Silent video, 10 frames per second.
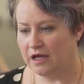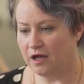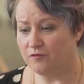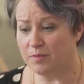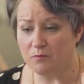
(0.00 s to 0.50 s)

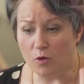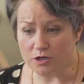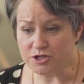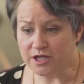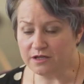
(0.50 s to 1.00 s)
I've been
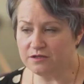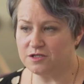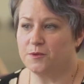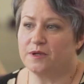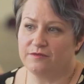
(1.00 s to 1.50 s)
watching
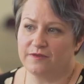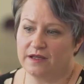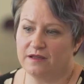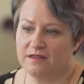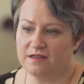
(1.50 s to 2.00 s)
Twitter
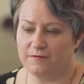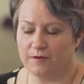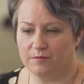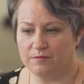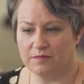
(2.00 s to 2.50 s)
feeds
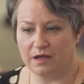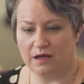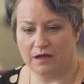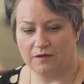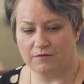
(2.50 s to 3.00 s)
from
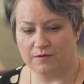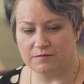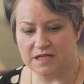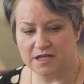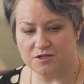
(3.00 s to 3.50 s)

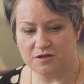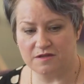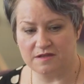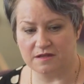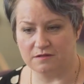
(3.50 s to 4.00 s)

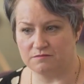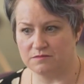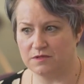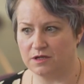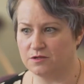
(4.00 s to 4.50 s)
teachers
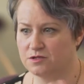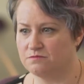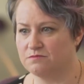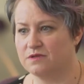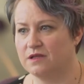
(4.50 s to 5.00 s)
and
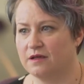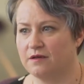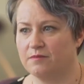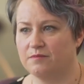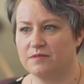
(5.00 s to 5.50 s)

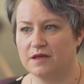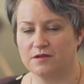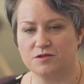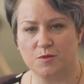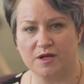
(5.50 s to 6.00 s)
their
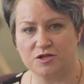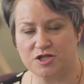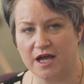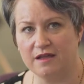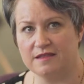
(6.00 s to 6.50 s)
Twitter
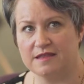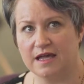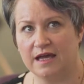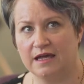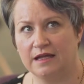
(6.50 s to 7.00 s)
chats,
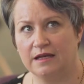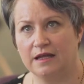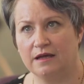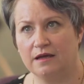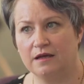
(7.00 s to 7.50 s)
and
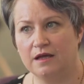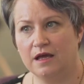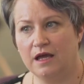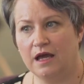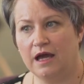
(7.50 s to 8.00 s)

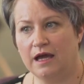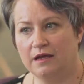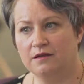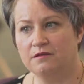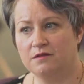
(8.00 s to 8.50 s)

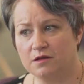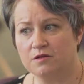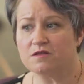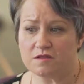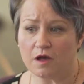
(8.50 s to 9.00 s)
the
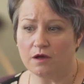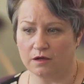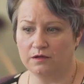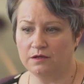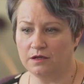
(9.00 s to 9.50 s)

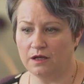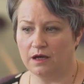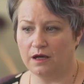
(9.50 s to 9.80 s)
concern